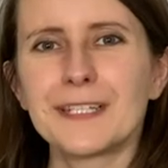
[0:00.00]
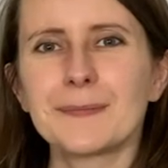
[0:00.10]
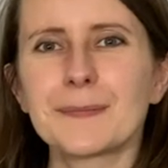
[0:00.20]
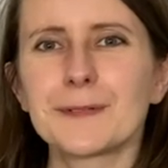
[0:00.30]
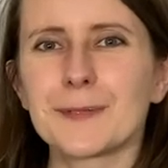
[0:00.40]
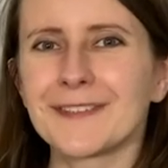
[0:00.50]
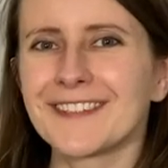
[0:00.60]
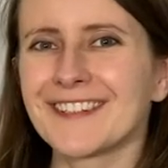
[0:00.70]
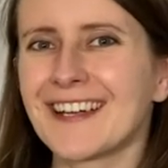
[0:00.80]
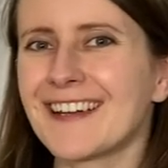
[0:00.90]
people
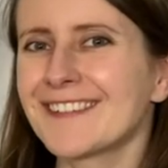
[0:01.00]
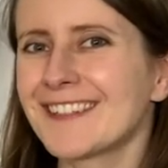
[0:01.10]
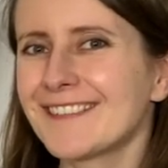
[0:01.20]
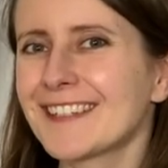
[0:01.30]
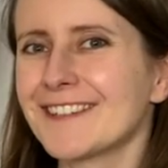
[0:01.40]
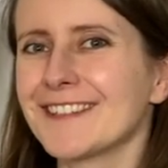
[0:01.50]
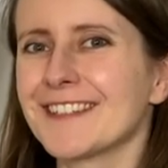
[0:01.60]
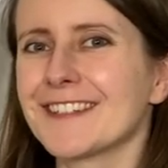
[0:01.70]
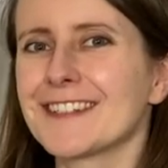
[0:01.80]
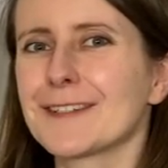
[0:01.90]
wonder how difficult it
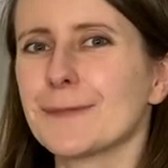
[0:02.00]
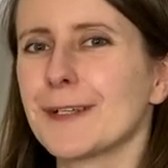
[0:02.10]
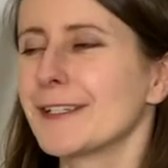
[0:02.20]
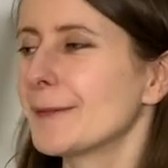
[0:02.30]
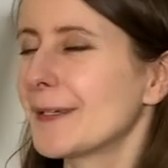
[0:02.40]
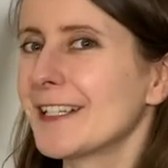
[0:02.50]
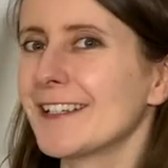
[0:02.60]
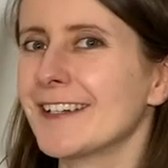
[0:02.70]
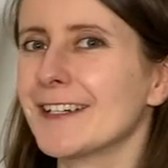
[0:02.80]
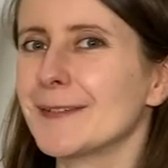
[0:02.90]
is to play the pedal
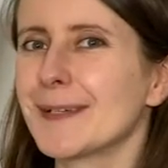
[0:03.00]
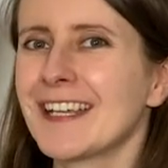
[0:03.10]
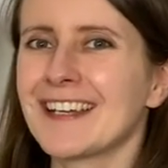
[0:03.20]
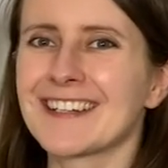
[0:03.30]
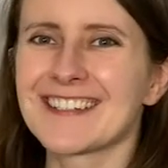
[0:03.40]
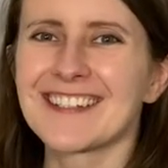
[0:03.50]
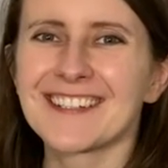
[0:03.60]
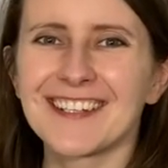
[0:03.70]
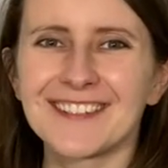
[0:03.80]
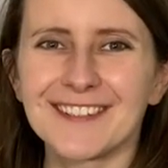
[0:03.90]
harp, as this
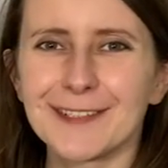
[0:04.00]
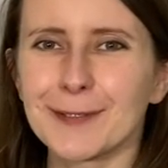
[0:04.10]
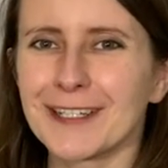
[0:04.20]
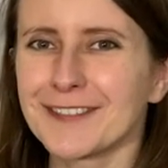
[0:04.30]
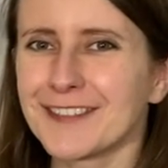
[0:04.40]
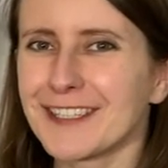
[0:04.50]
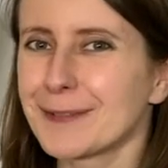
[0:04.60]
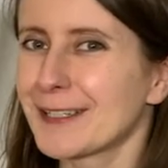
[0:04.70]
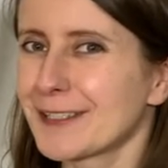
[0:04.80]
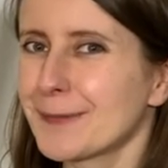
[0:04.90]
can all look and feel
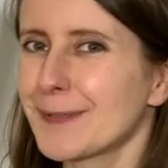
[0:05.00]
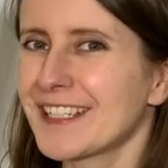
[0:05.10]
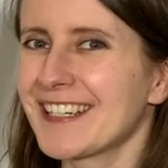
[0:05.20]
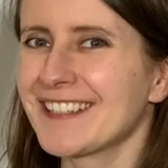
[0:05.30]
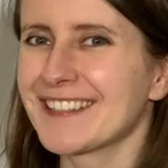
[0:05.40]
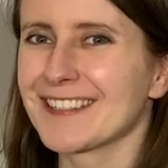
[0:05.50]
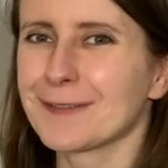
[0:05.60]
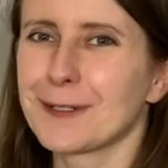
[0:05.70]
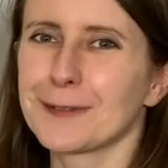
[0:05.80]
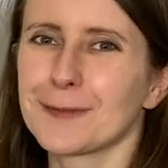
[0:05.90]
quite complicated
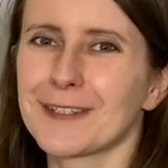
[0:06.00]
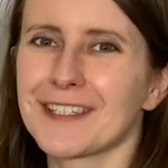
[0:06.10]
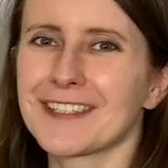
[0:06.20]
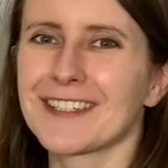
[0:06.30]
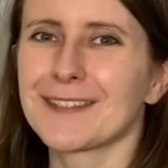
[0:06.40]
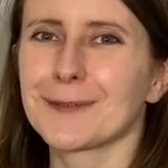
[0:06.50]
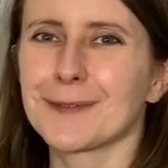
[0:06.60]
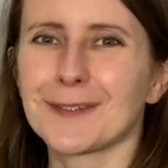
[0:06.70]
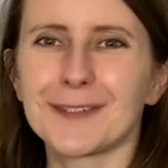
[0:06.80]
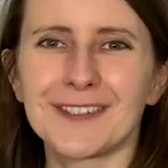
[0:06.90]
when you think that you
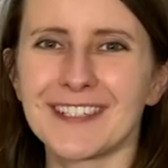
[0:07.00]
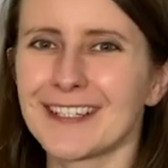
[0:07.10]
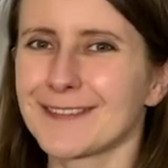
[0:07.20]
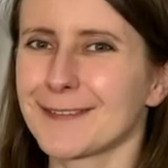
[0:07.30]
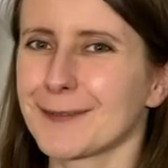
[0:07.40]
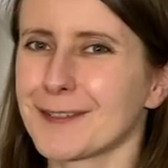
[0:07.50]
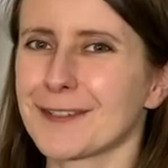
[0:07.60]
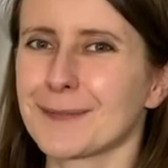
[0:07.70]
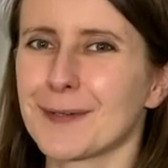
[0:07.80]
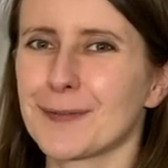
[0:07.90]
not only have to use
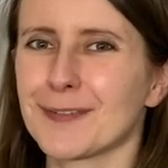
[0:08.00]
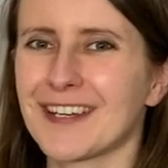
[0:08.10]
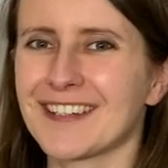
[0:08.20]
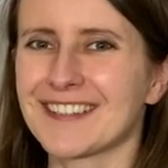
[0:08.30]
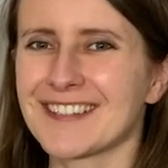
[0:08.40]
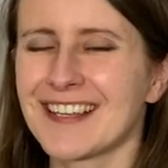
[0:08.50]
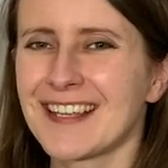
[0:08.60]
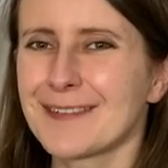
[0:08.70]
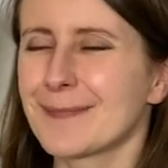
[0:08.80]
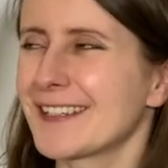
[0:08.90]
your both hands
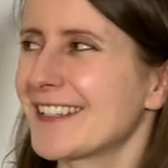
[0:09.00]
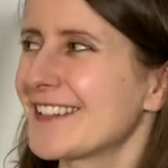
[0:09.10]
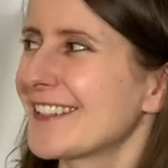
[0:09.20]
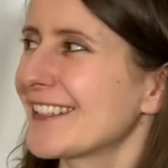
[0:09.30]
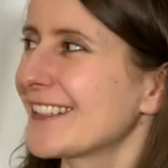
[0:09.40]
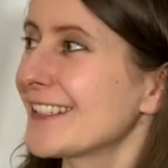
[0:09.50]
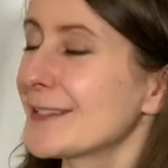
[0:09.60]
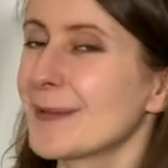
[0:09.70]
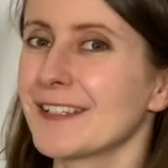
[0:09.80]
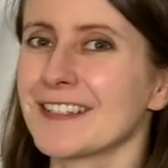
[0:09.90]
managing this
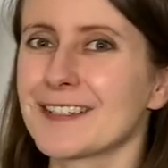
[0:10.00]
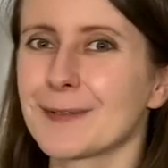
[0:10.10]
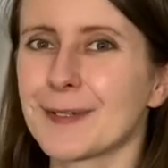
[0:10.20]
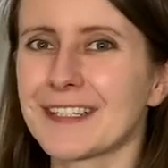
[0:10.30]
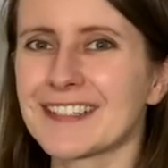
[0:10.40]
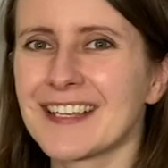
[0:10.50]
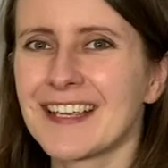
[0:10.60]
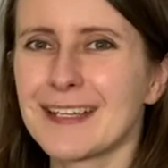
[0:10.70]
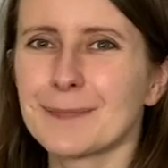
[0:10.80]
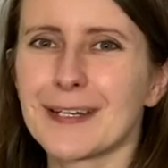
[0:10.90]
many strings,
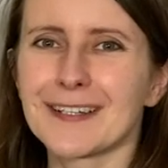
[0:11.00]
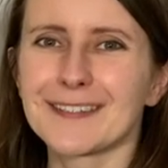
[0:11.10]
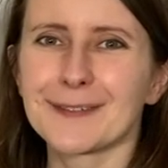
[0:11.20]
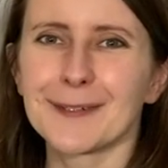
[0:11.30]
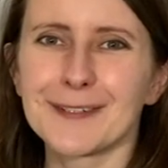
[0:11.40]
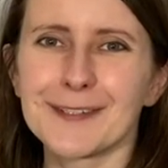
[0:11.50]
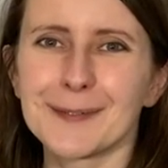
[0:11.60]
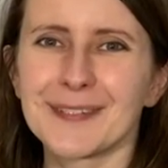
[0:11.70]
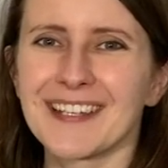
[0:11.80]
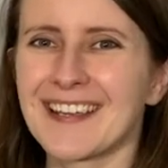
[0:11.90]
but you
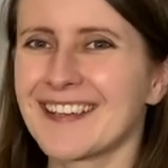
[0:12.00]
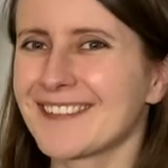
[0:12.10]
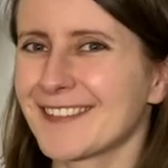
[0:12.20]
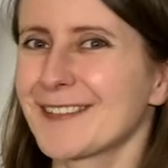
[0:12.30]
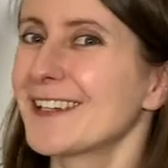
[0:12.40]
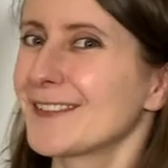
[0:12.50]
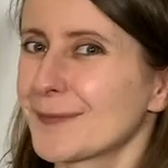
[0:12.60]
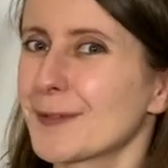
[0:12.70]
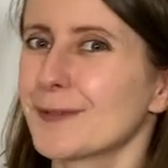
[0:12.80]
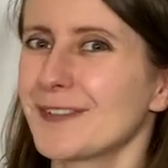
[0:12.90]
also have to have your
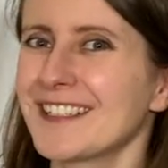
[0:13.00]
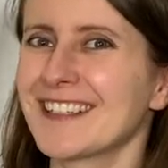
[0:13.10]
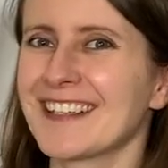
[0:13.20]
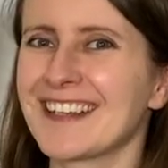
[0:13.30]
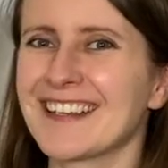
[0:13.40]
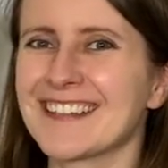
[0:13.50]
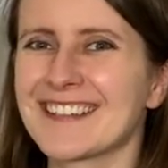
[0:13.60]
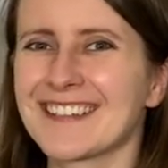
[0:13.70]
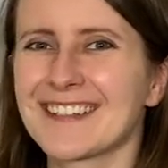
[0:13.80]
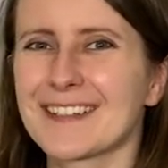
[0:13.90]
both feet engaged.